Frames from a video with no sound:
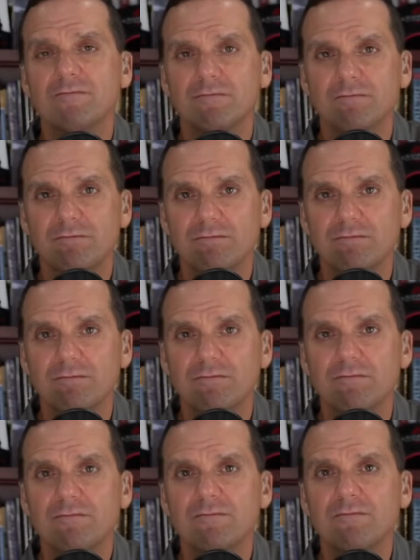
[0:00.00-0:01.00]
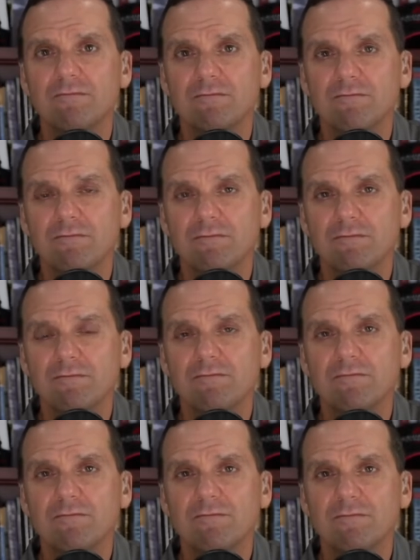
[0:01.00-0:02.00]

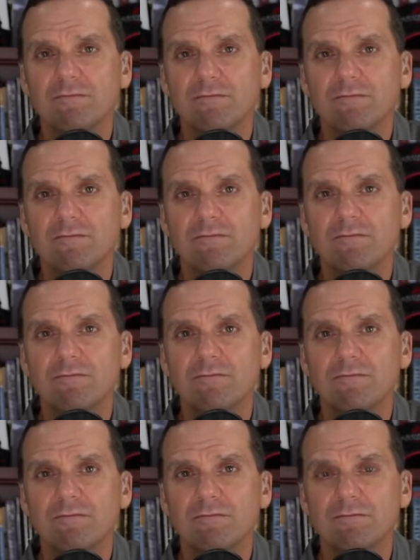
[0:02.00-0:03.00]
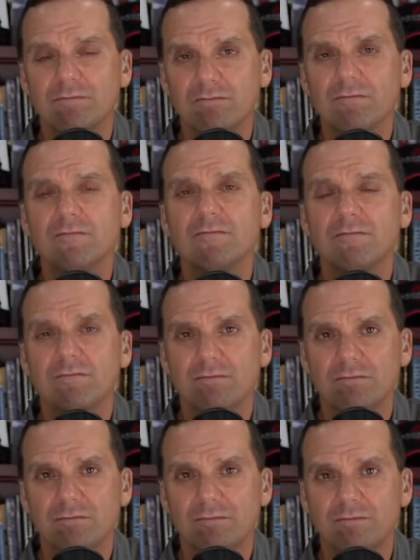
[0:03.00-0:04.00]

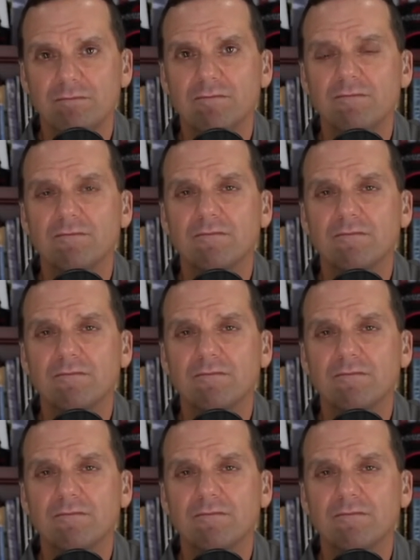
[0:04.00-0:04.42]
(not speaking)